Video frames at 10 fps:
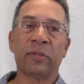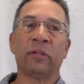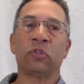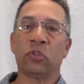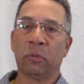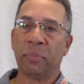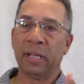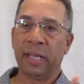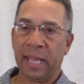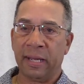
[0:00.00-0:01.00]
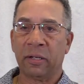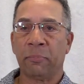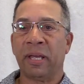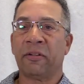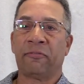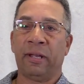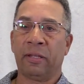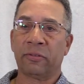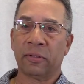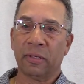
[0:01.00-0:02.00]
that should be getting the
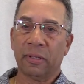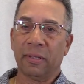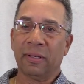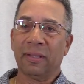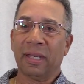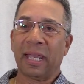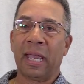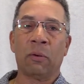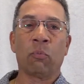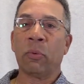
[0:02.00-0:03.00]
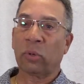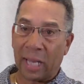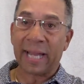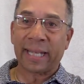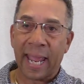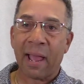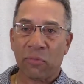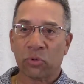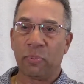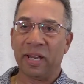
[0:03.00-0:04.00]
benefits. Mm -hmm. And we would like to
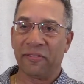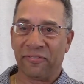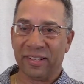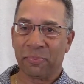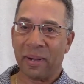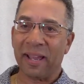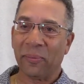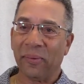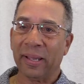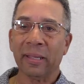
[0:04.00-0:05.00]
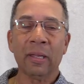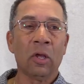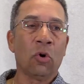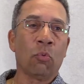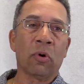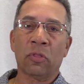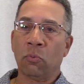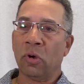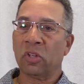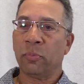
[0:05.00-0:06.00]
have those benefits, by the way, where the
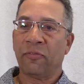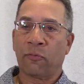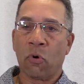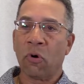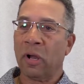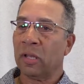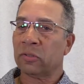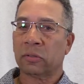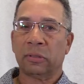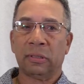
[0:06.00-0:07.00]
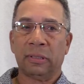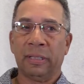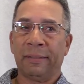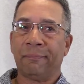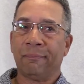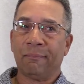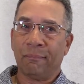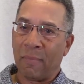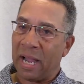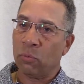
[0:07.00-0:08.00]
ones before us, it
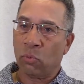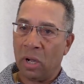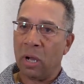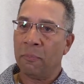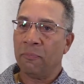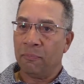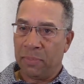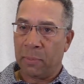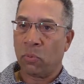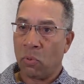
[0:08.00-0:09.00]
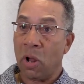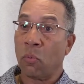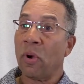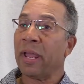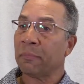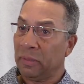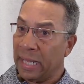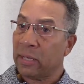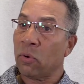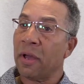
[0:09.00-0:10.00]
might rub people the wrong way, and
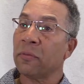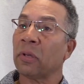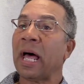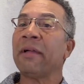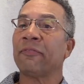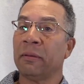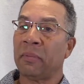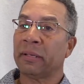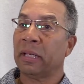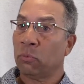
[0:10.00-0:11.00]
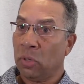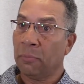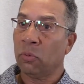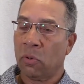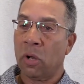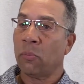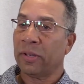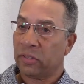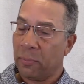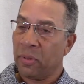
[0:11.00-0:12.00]
later on in their life, they might get rubbed the wrong
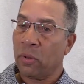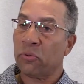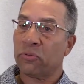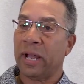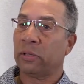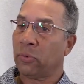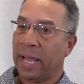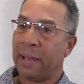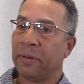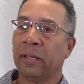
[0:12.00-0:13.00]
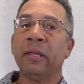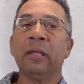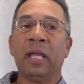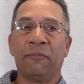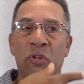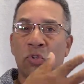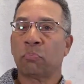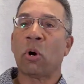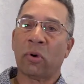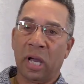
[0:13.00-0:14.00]
way. Some of those things were happening if you
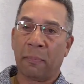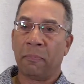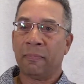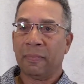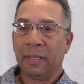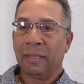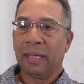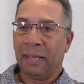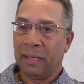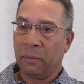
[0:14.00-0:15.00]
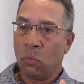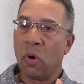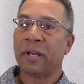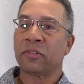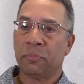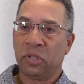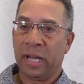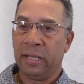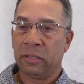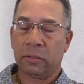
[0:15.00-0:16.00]
spoke up and, and wanted some
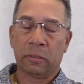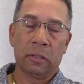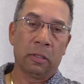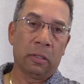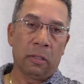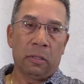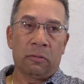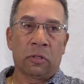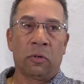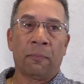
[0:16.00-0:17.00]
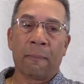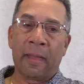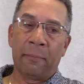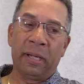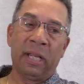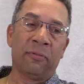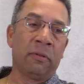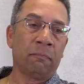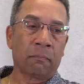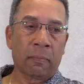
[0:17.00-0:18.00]
changes. So, I mean,
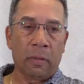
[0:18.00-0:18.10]
even